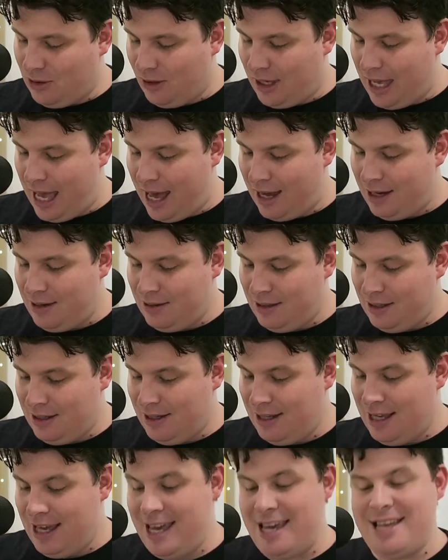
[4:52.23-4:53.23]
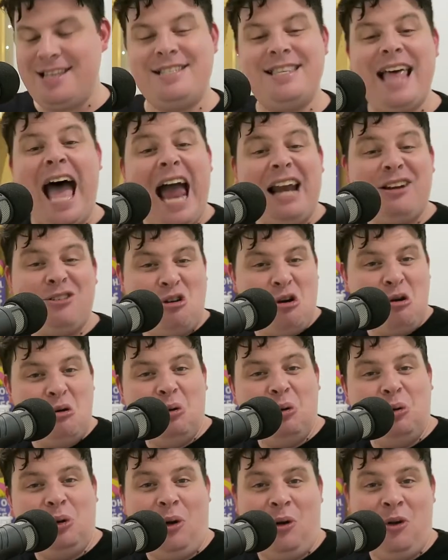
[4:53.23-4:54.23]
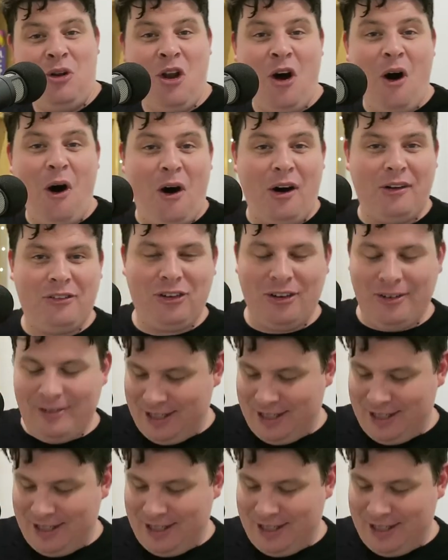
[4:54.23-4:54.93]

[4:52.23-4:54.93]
lookout. Is that cool or not?